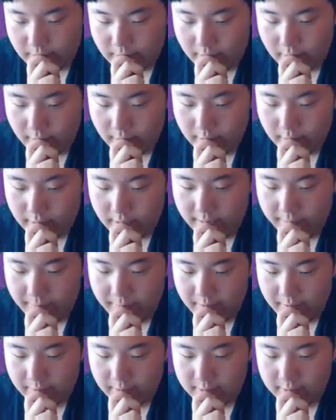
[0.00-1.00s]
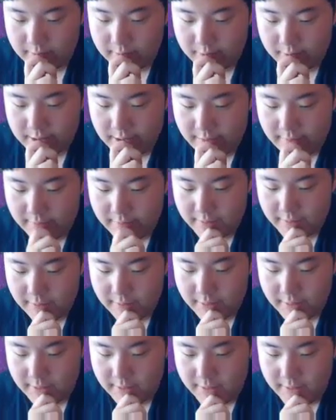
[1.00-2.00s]
Arcanine might want to switch out here.
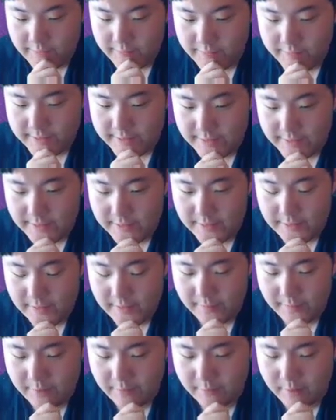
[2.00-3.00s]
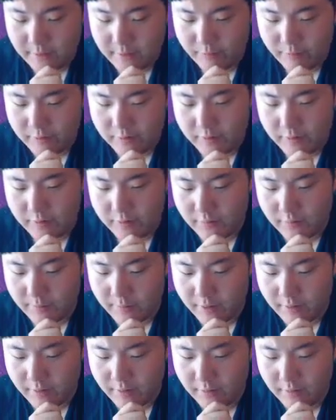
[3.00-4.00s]
I could definitely see it. You might want to preserve the
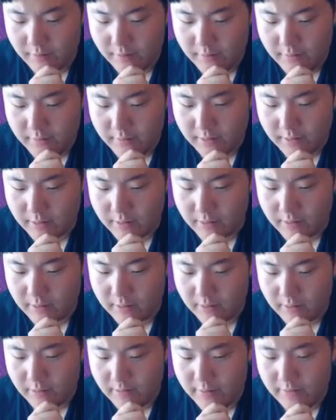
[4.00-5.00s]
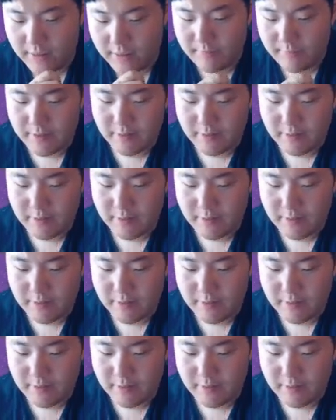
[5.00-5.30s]
Mar the Arcanine, but